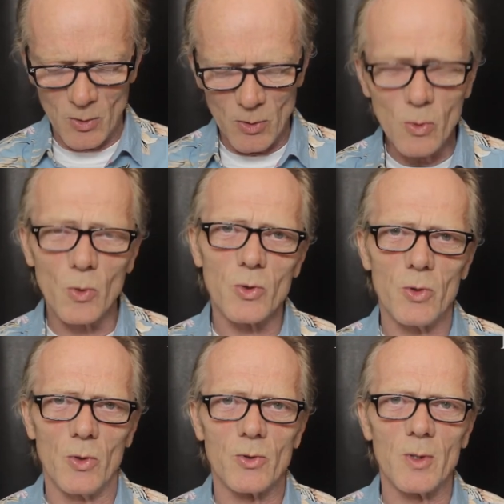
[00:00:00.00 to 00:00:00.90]
Talk
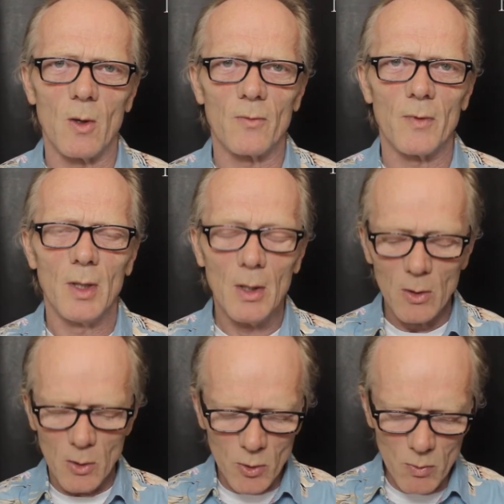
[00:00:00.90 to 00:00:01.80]
to yourself,
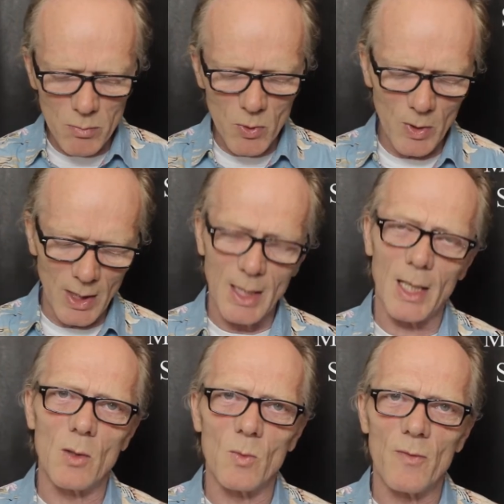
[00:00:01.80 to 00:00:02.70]

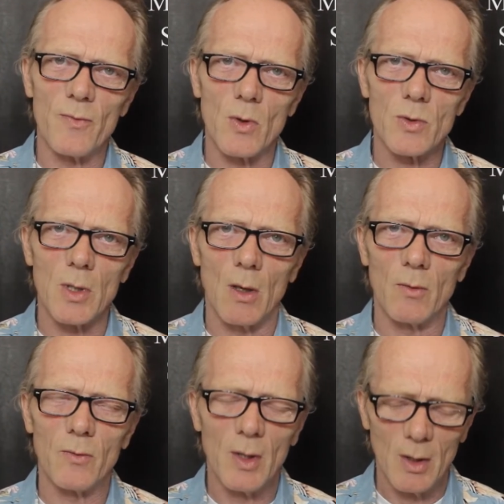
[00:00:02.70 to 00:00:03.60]
communicate with
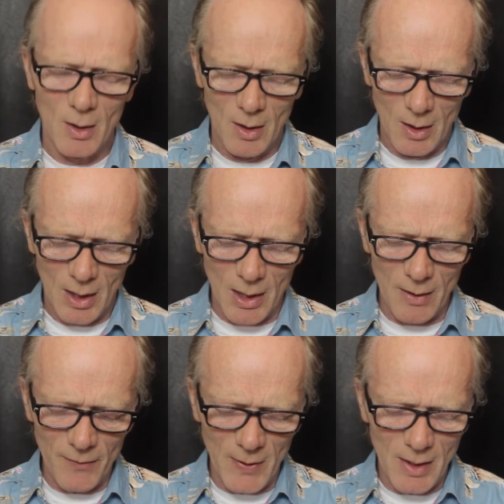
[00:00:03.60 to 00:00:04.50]
yourself,
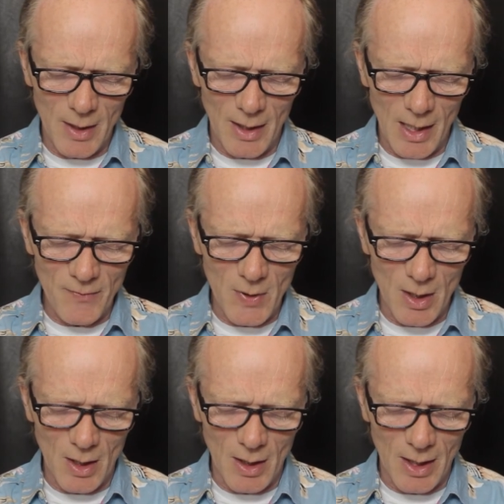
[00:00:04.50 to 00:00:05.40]
having, having
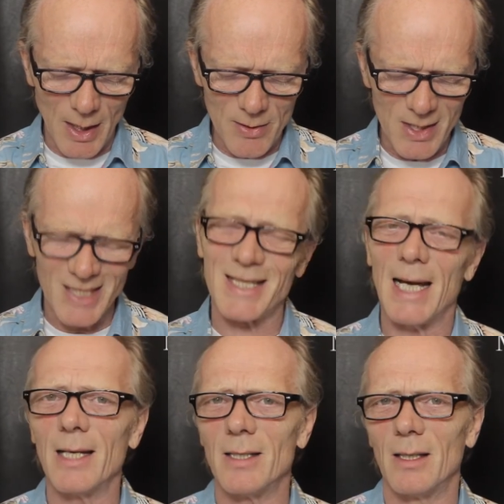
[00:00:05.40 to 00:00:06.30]
a, uh, an
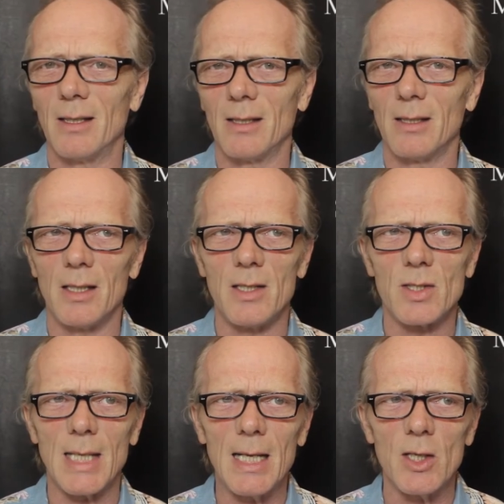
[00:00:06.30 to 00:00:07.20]
understanding and an
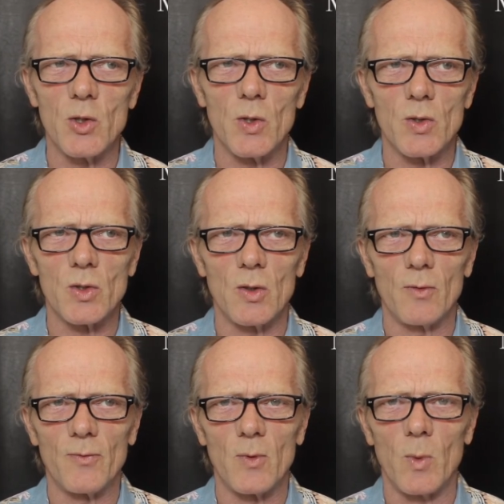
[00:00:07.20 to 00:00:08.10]
intelligence
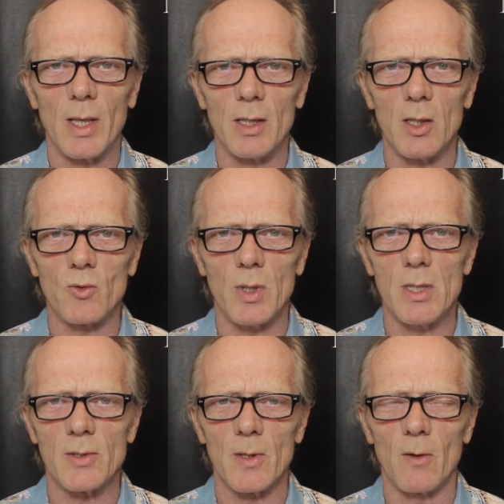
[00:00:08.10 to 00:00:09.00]
of the way that you treat
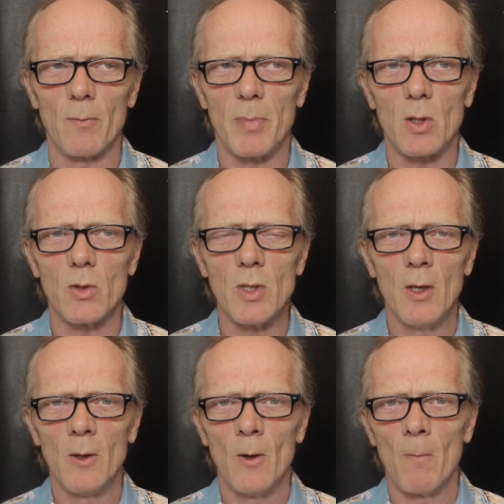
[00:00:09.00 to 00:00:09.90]
yourself, because
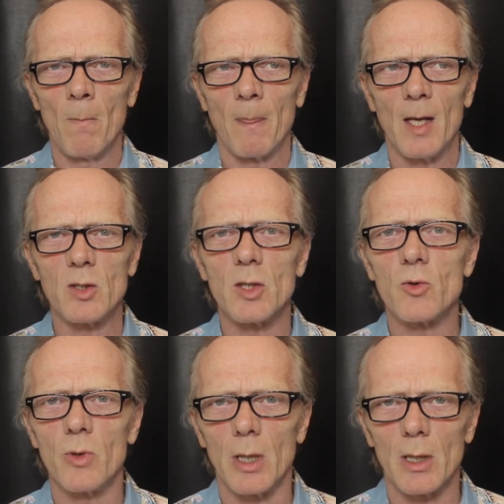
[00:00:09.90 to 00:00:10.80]
it's the
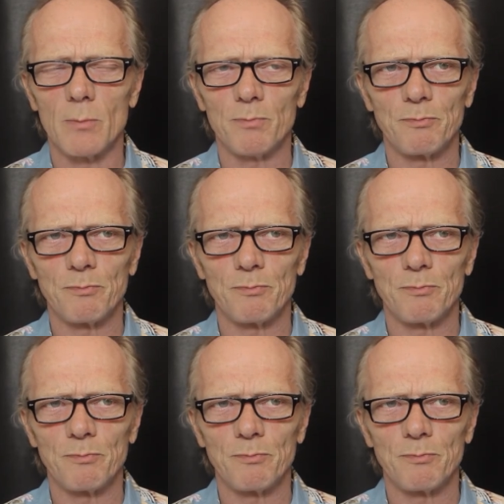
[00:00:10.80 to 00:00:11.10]
trick.